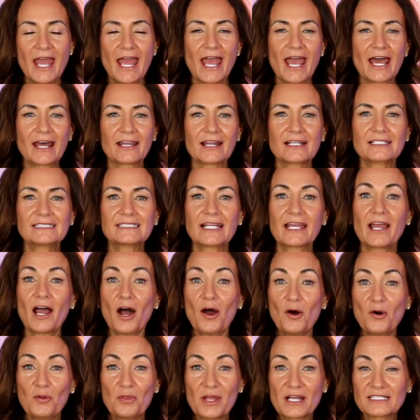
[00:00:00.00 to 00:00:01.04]
And I say,
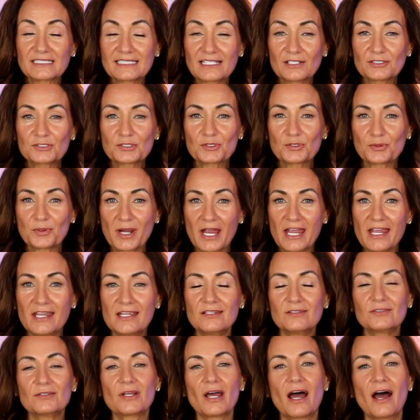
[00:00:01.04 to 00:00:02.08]
Oh, that sounds
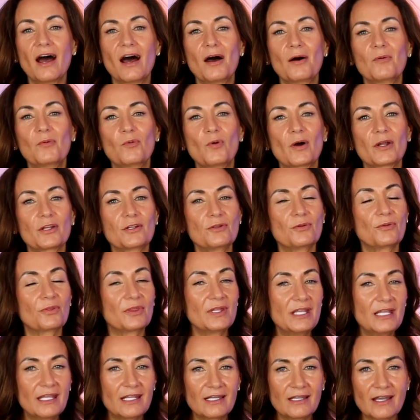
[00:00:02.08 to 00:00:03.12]
great. Um, what are you
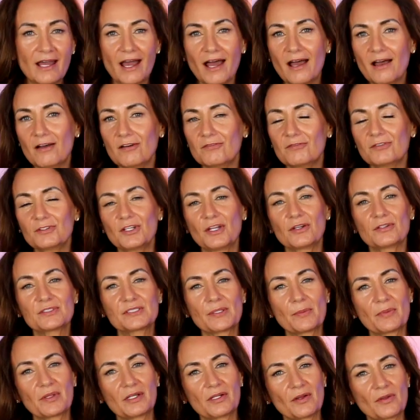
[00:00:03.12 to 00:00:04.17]
thinking of? You know,
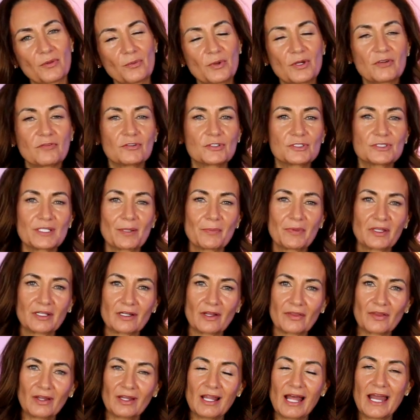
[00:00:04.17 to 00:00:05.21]
something on the river, something
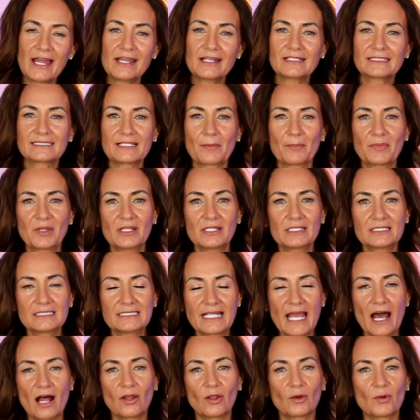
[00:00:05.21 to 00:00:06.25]
on the lake, something in
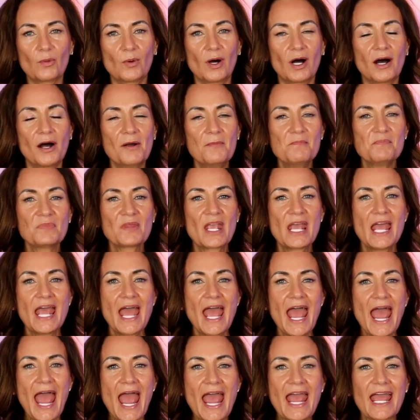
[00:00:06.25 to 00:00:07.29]
Tahlequah.
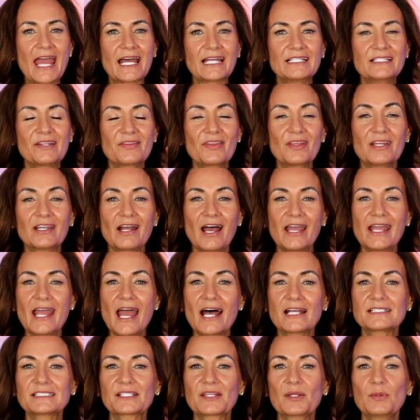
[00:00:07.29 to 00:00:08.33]
And then I
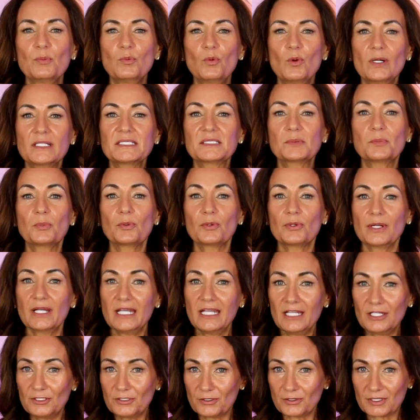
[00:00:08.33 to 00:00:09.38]
ask them, what's
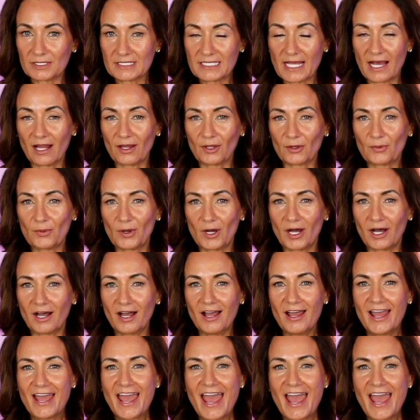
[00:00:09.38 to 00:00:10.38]
bringing you to Tahlequah?